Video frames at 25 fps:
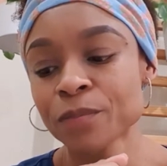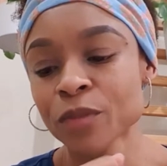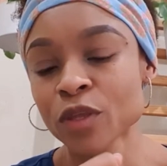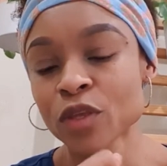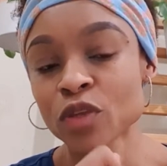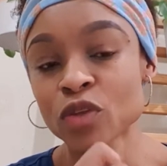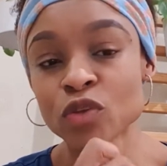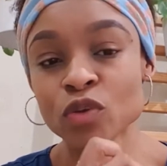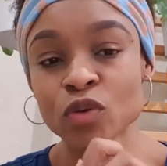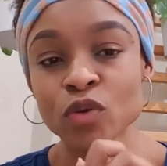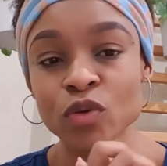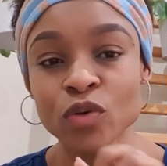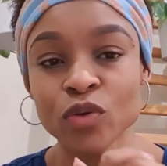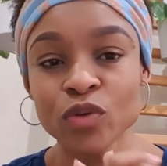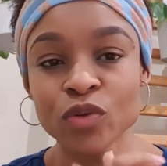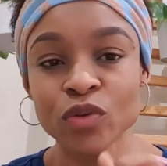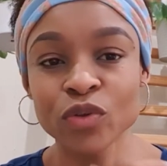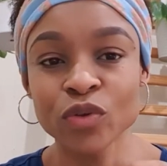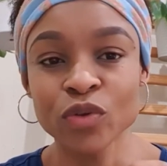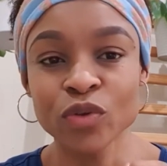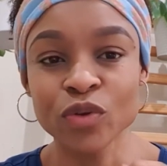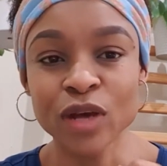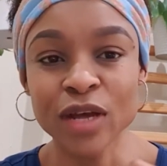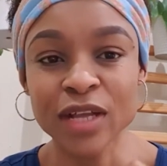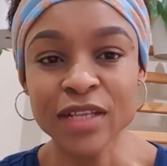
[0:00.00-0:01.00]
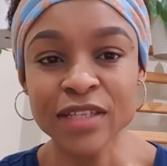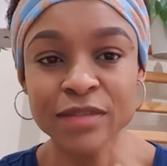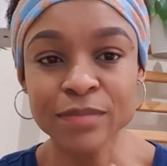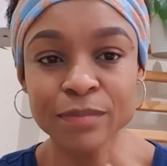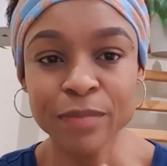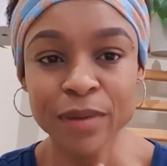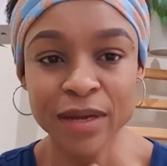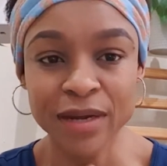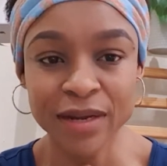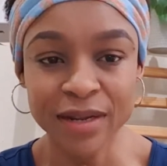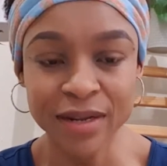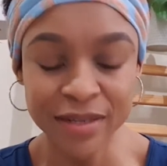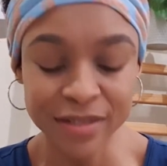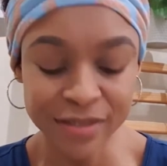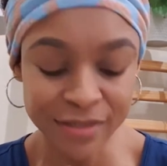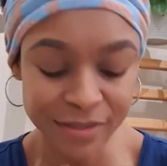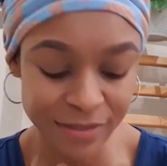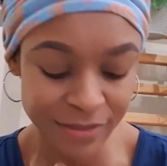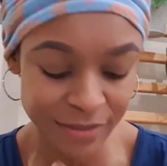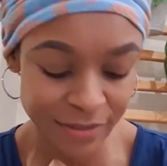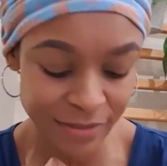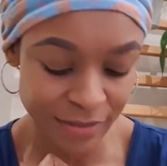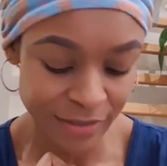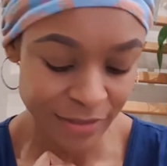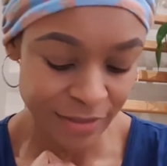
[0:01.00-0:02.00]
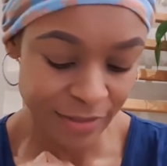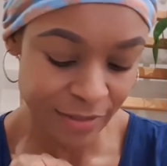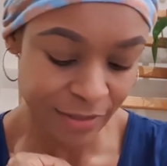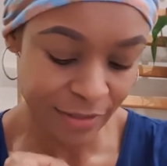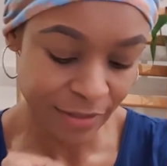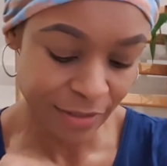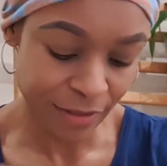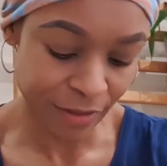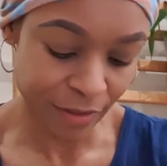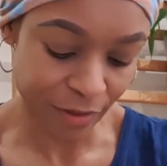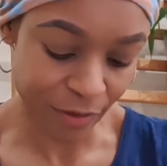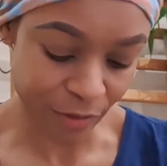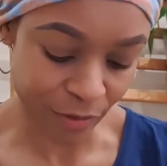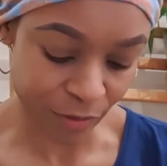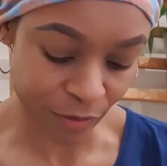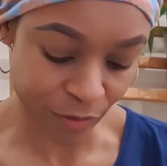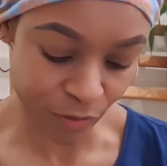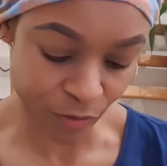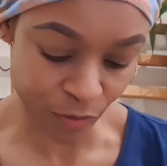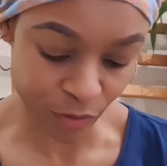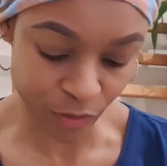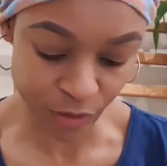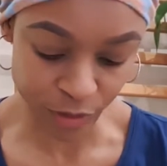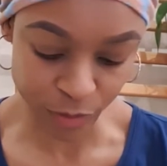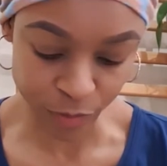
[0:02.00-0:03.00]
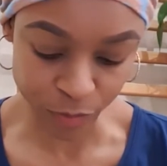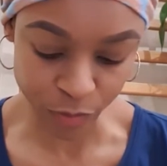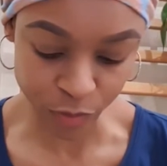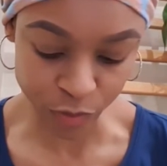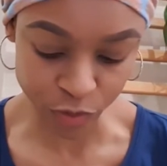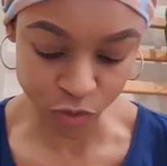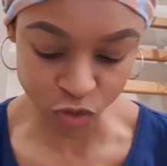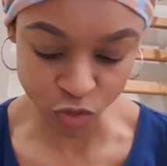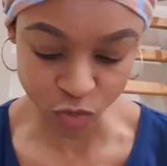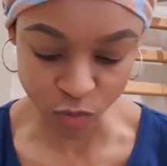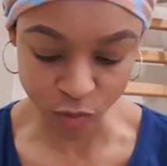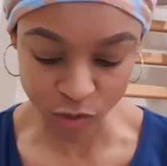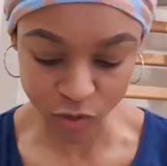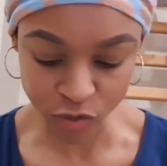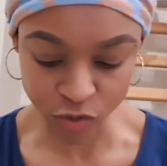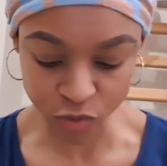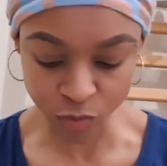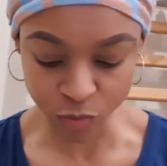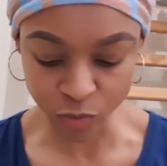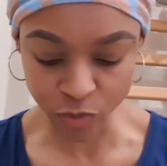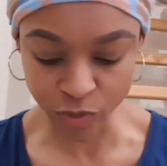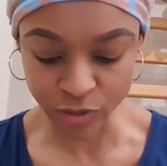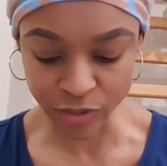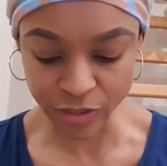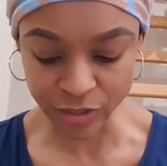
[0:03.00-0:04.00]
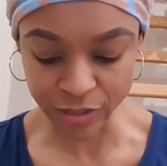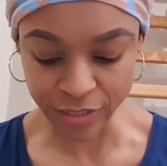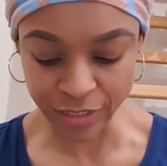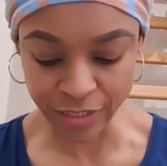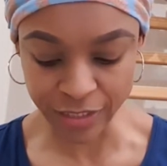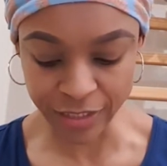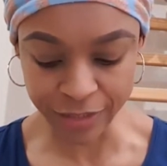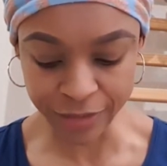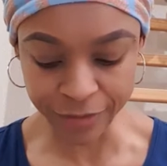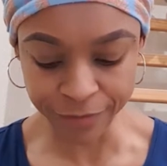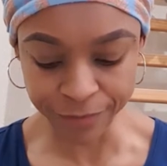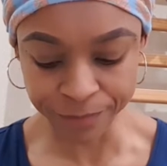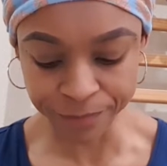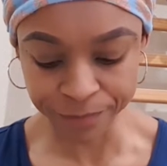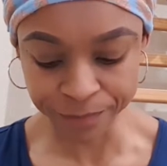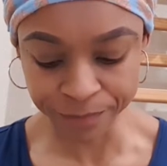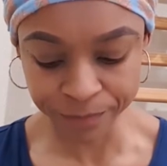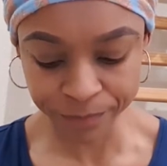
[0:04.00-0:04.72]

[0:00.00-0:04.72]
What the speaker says: your asparagus on the pot you want to pot it in.